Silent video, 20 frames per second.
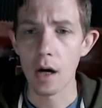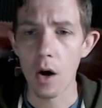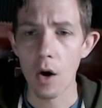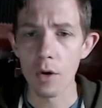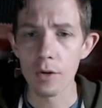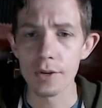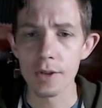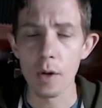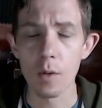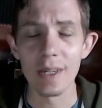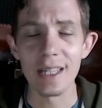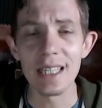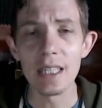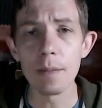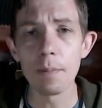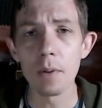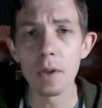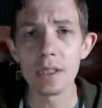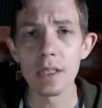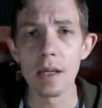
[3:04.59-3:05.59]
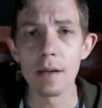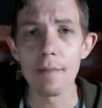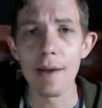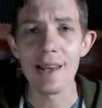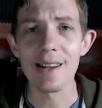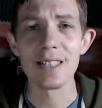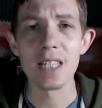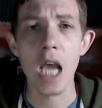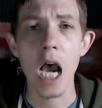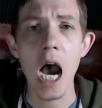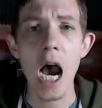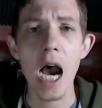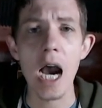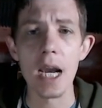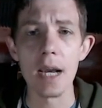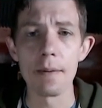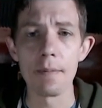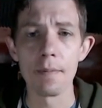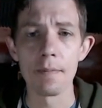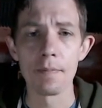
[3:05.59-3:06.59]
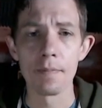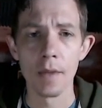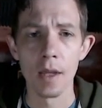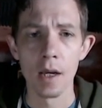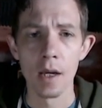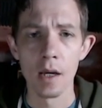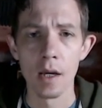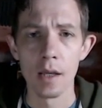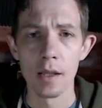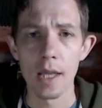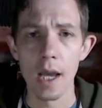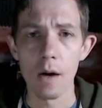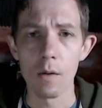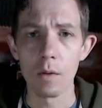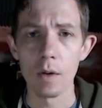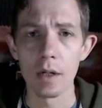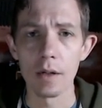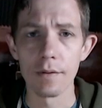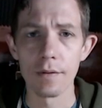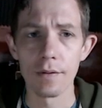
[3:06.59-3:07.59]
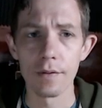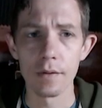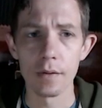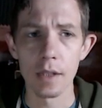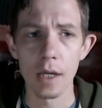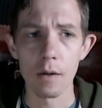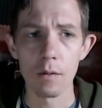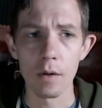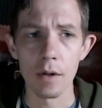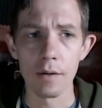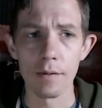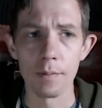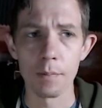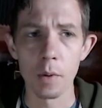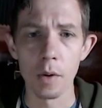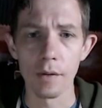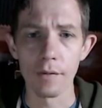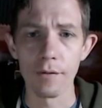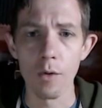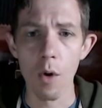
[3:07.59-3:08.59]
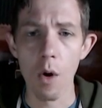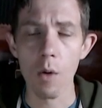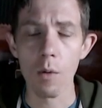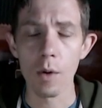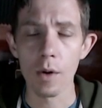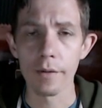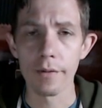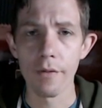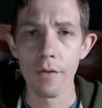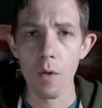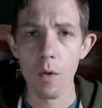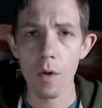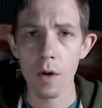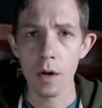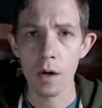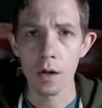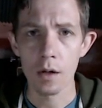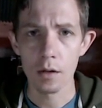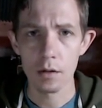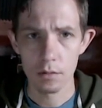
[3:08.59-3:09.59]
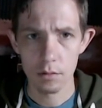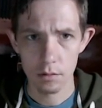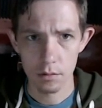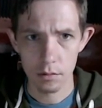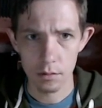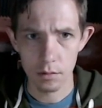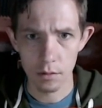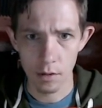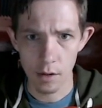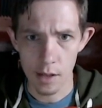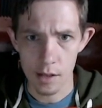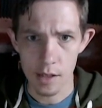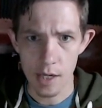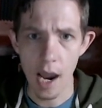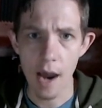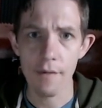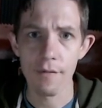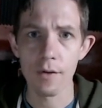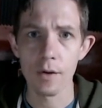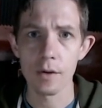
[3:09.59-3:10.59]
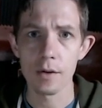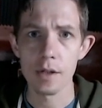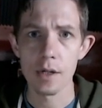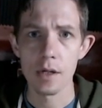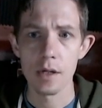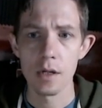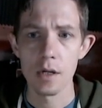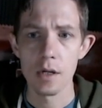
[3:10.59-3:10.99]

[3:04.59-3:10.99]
Also, we need to put the amount of time that we've that we've put forward for this effort.